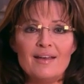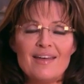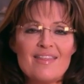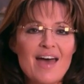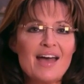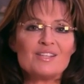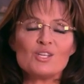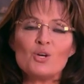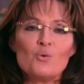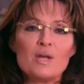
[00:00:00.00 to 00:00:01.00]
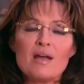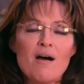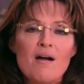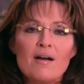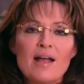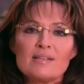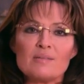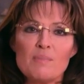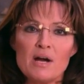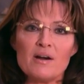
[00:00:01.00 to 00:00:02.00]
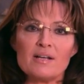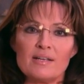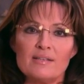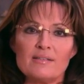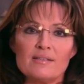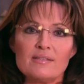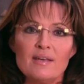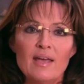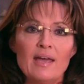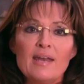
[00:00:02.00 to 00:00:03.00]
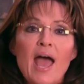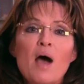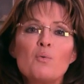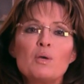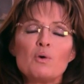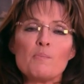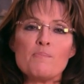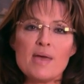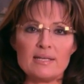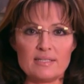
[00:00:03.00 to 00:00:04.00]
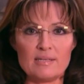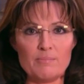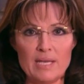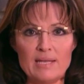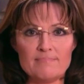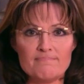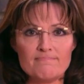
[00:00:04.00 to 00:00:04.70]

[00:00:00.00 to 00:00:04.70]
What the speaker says: That's who we are as Americans and how we were meant to be.